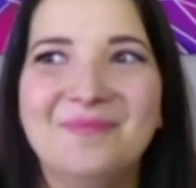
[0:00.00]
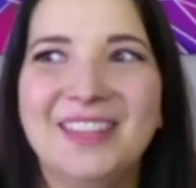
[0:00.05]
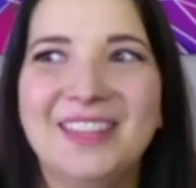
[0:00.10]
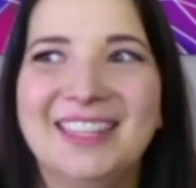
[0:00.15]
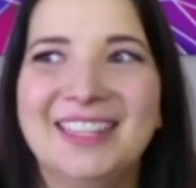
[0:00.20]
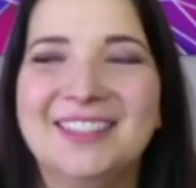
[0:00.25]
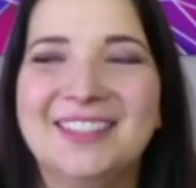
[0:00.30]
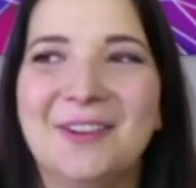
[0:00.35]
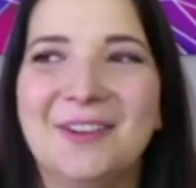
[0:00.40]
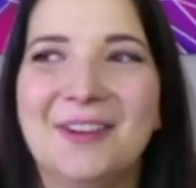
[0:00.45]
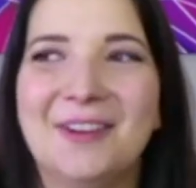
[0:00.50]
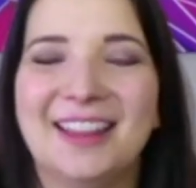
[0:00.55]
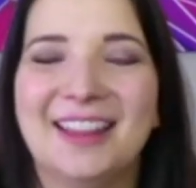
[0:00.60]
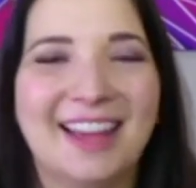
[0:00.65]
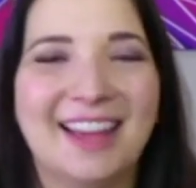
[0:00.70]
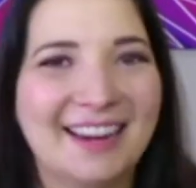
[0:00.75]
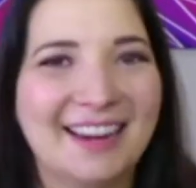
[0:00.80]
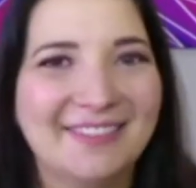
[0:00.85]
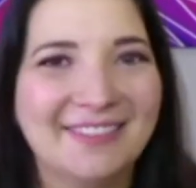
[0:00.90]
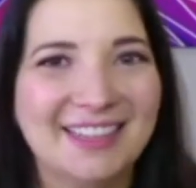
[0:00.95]
so a
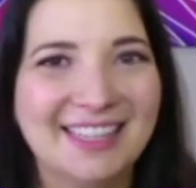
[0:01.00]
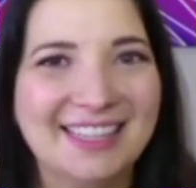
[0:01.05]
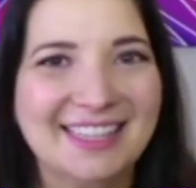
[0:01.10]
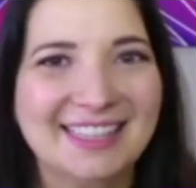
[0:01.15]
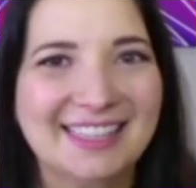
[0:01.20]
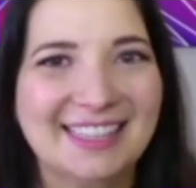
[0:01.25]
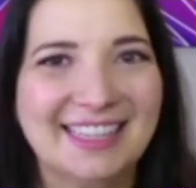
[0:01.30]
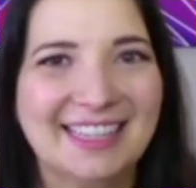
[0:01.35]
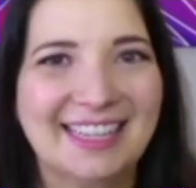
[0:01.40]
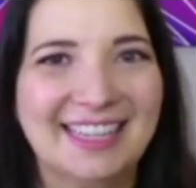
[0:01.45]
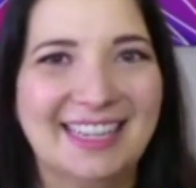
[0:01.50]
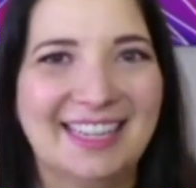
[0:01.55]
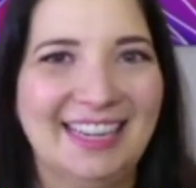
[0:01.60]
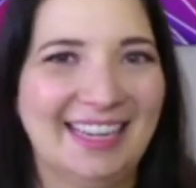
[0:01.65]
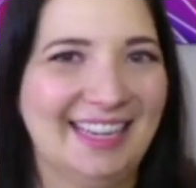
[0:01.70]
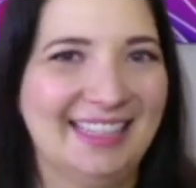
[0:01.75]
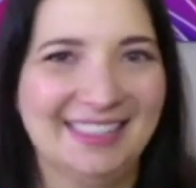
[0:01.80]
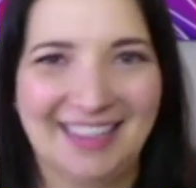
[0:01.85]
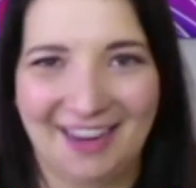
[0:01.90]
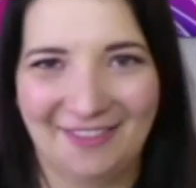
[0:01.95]
lot of this
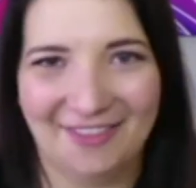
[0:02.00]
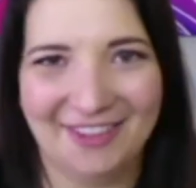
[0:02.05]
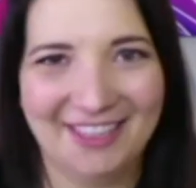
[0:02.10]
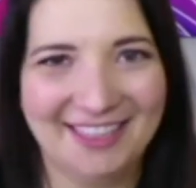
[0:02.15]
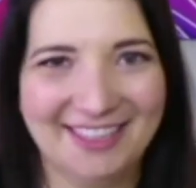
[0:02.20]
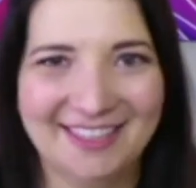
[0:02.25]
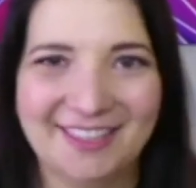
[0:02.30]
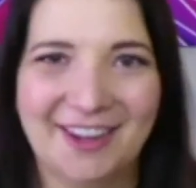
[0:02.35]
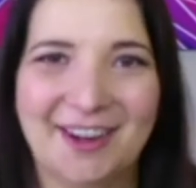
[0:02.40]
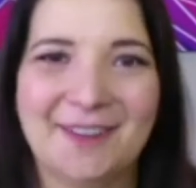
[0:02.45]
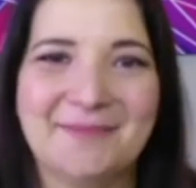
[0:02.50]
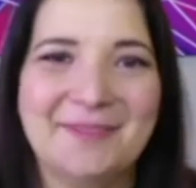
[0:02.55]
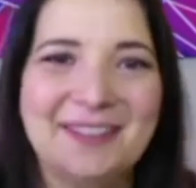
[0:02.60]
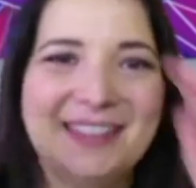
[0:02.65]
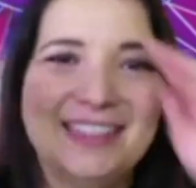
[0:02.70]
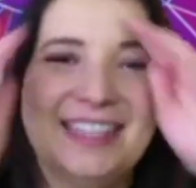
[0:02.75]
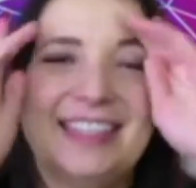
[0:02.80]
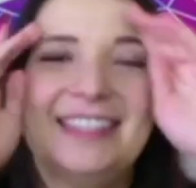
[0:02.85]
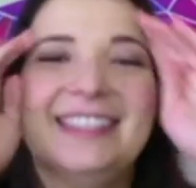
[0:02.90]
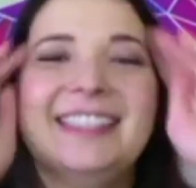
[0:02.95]
is covered in Startup in
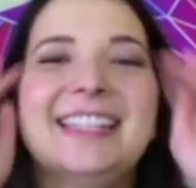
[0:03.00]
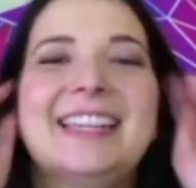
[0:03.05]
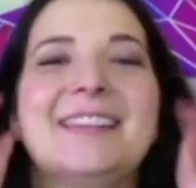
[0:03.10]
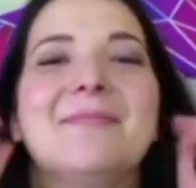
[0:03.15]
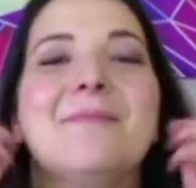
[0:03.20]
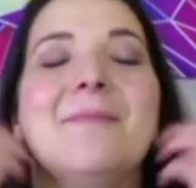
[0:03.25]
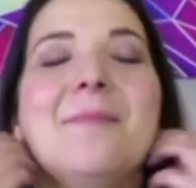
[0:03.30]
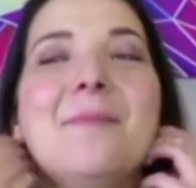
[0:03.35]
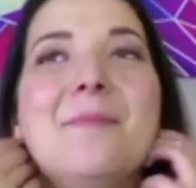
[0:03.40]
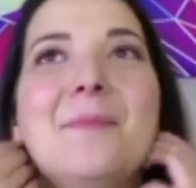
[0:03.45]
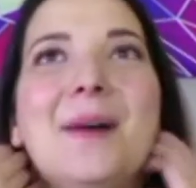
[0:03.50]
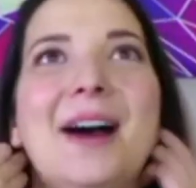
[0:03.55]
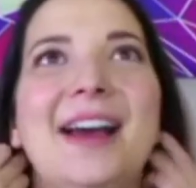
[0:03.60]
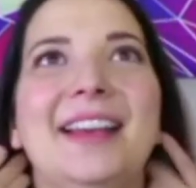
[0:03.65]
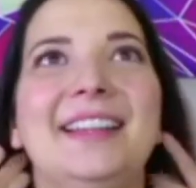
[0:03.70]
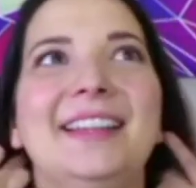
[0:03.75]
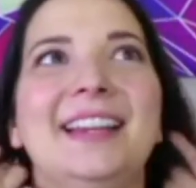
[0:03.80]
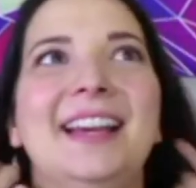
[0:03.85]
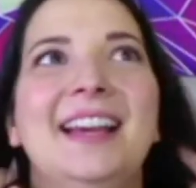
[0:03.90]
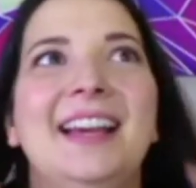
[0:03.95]
60,
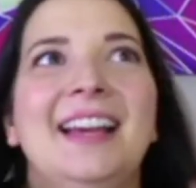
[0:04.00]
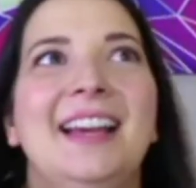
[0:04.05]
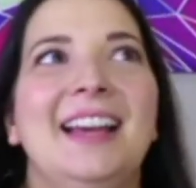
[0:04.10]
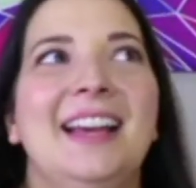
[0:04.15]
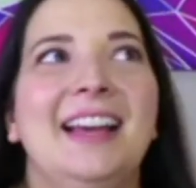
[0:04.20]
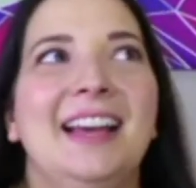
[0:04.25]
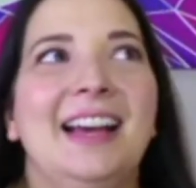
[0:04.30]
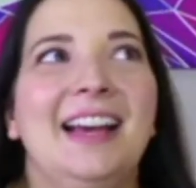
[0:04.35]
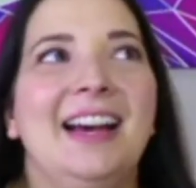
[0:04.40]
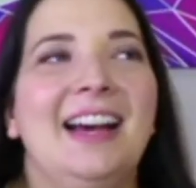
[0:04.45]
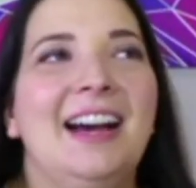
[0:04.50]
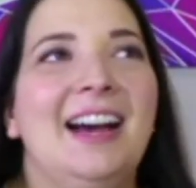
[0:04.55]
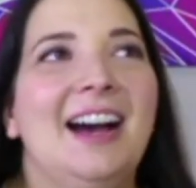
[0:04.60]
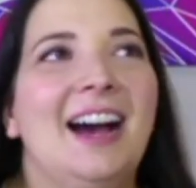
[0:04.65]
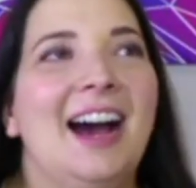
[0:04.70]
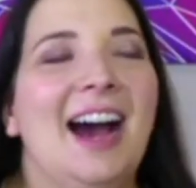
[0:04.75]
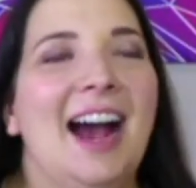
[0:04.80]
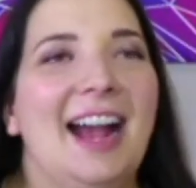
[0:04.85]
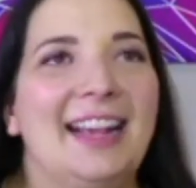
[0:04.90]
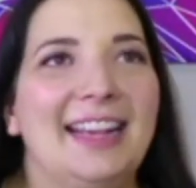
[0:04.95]
but
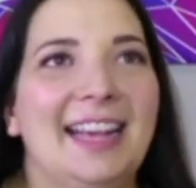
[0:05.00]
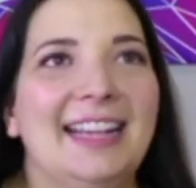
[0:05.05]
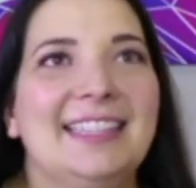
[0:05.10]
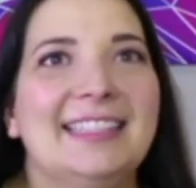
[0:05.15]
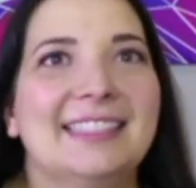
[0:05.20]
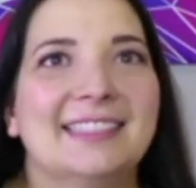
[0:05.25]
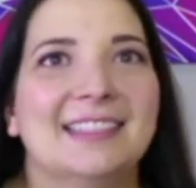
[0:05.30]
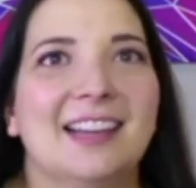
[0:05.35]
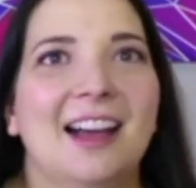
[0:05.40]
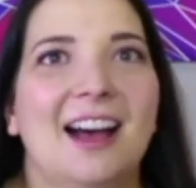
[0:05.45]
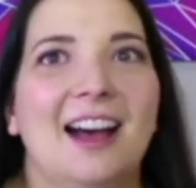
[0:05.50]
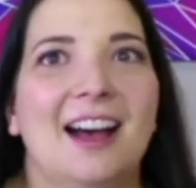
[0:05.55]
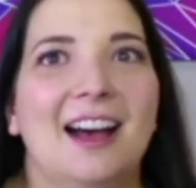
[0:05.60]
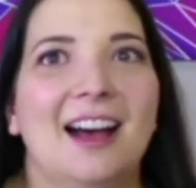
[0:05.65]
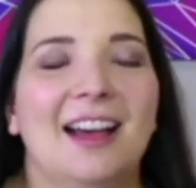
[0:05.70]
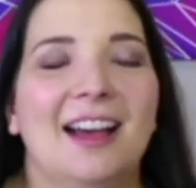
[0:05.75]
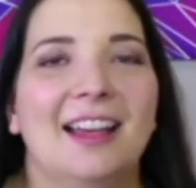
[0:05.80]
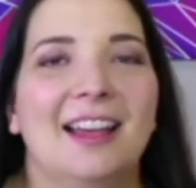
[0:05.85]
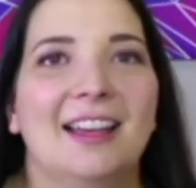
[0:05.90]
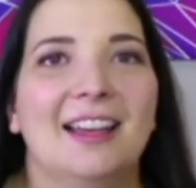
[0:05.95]
I guess
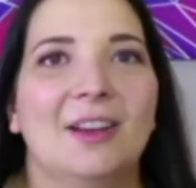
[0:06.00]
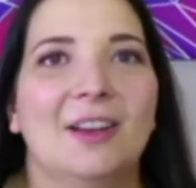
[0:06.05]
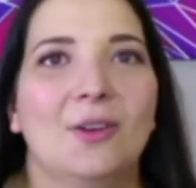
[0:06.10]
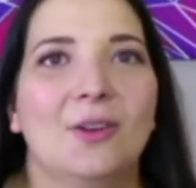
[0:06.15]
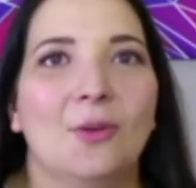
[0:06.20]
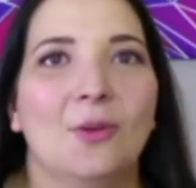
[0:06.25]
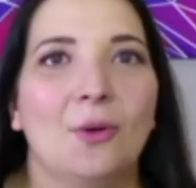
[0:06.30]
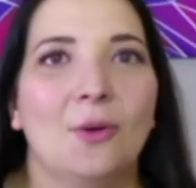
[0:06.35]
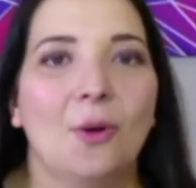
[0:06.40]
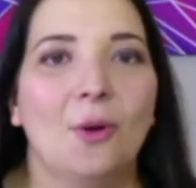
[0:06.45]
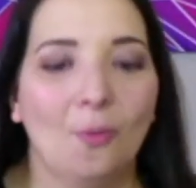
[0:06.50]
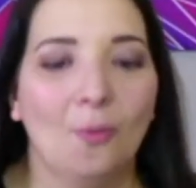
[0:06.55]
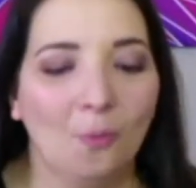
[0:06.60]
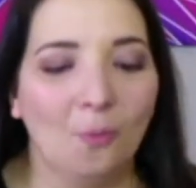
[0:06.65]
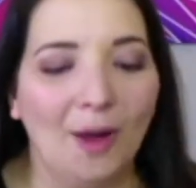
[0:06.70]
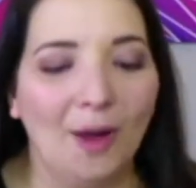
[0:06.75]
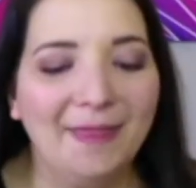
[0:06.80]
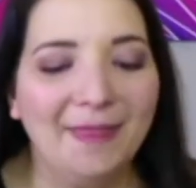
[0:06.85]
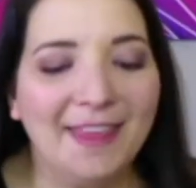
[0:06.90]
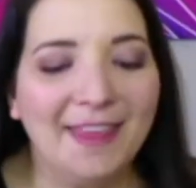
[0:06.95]
uh,
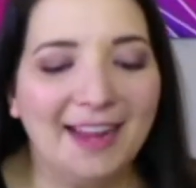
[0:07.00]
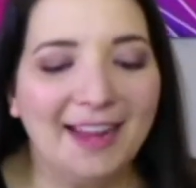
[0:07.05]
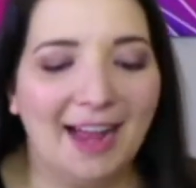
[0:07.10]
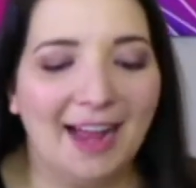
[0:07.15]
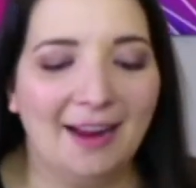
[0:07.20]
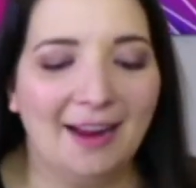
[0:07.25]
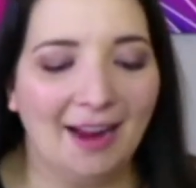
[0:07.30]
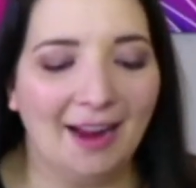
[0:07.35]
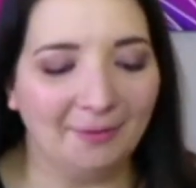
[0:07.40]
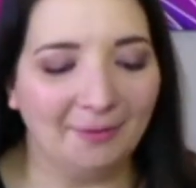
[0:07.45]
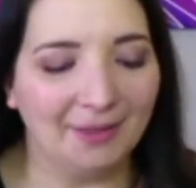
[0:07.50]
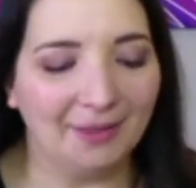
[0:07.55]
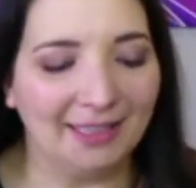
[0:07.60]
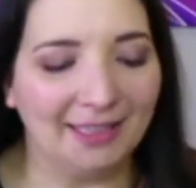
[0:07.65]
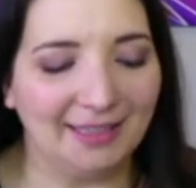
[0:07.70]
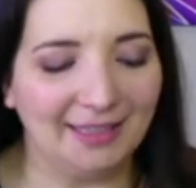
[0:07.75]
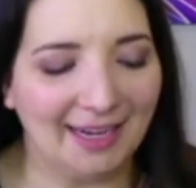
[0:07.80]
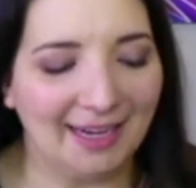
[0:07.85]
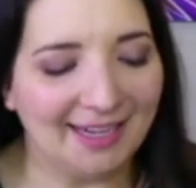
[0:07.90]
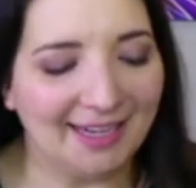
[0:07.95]
one thing I, I really
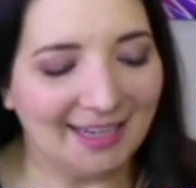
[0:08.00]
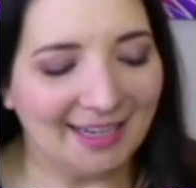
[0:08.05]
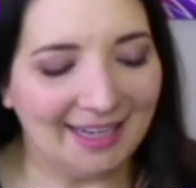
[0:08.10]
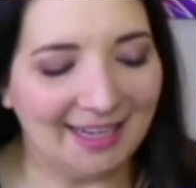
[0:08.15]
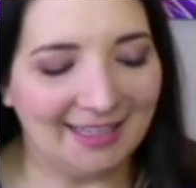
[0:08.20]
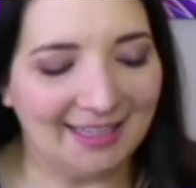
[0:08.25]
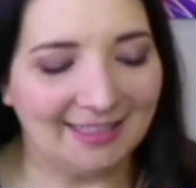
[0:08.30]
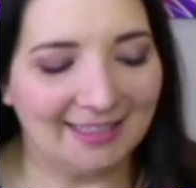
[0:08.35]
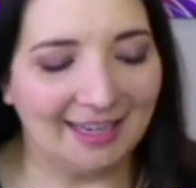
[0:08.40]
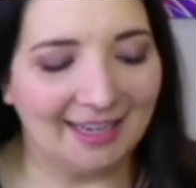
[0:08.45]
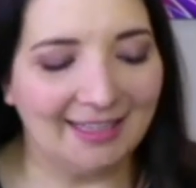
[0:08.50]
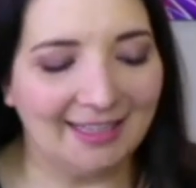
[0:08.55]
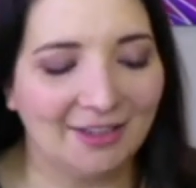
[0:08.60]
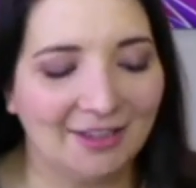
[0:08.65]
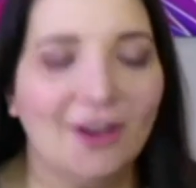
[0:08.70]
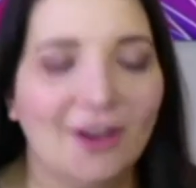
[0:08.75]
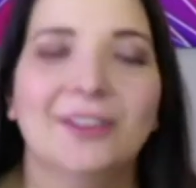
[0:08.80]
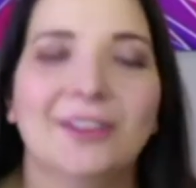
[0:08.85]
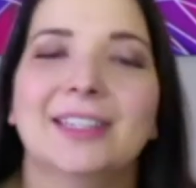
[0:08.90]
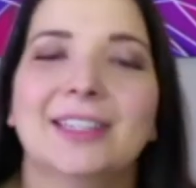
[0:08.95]
like is is
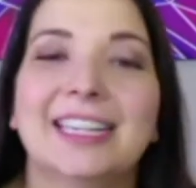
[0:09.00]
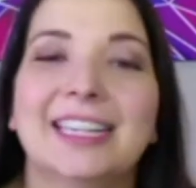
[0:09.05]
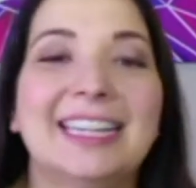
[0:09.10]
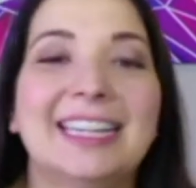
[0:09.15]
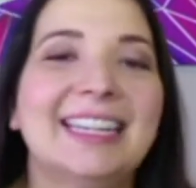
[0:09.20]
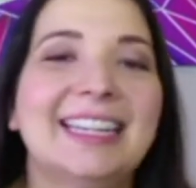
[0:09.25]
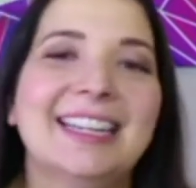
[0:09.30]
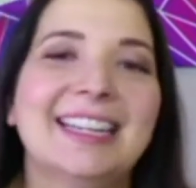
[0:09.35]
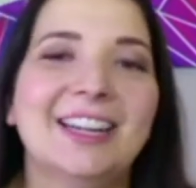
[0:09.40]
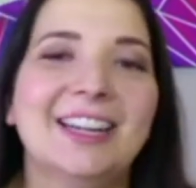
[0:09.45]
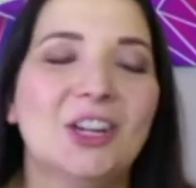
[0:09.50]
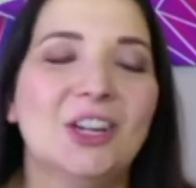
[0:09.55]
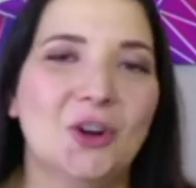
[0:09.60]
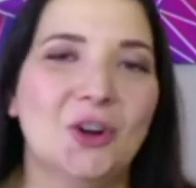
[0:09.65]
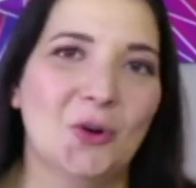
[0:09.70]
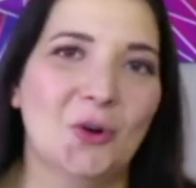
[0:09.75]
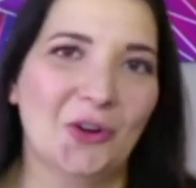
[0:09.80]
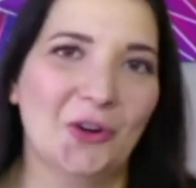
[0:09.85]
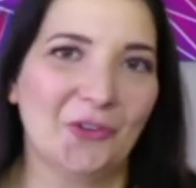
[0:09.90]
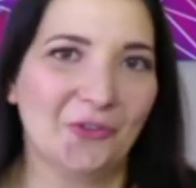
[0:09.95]
called eating
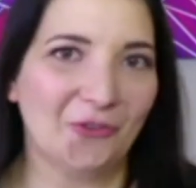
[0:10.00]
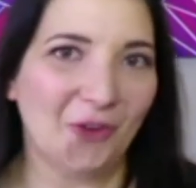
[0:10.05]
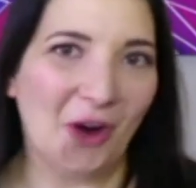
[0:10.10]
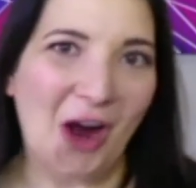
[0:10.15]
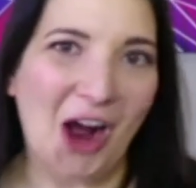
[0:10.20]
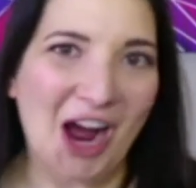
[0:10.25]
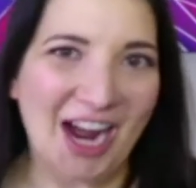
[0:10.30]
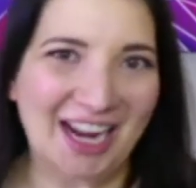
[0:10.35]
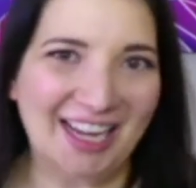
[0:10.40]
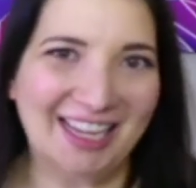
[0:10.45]
your frog.